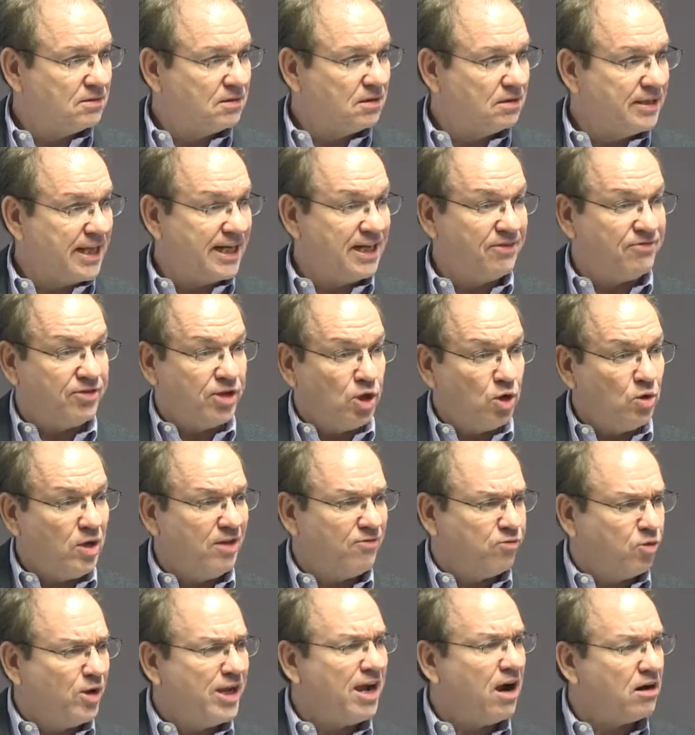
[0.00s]
Then if
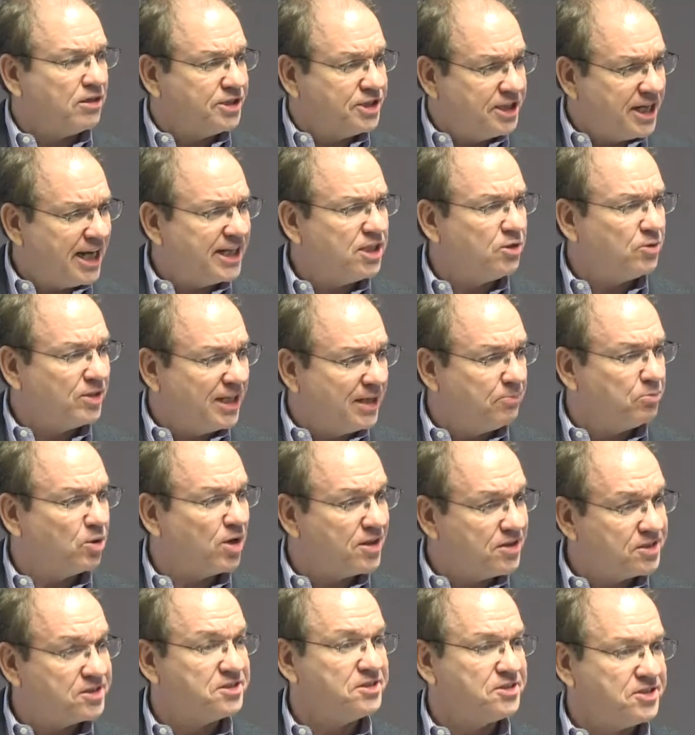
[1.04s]
we are genuinely
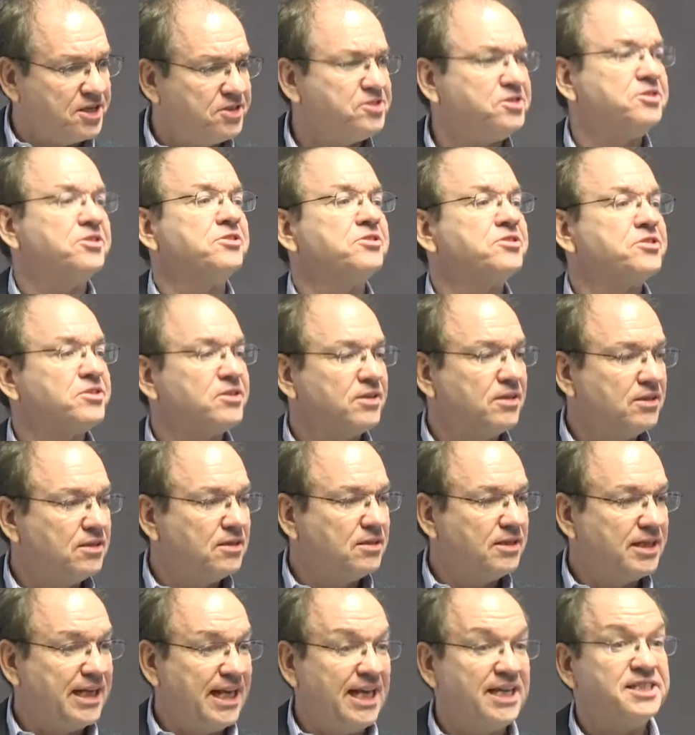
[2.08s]
brothers and sisters,
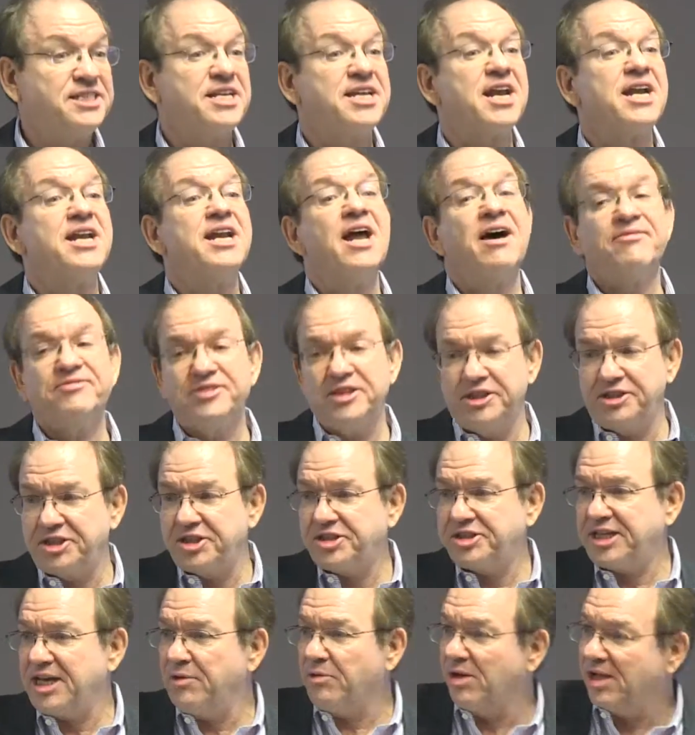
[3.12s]
is it enough to just
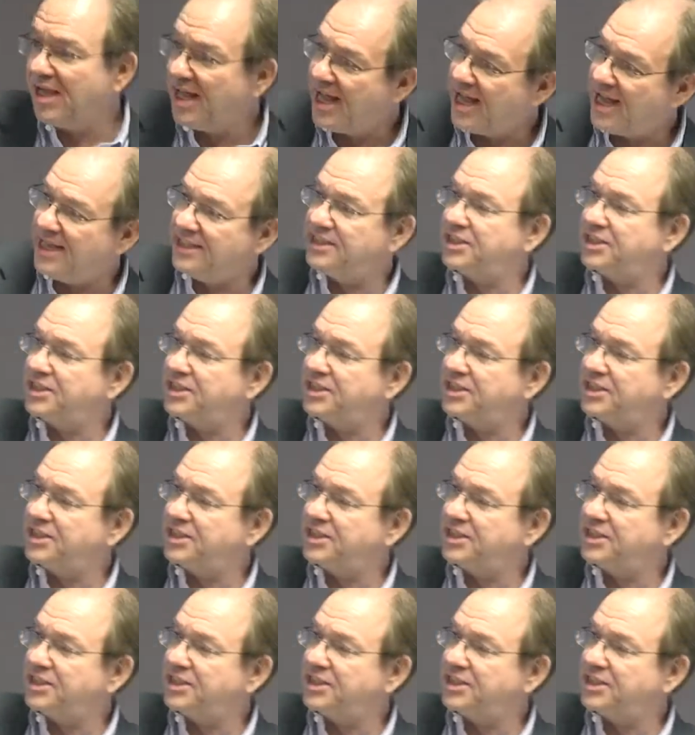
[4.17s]
say, well, I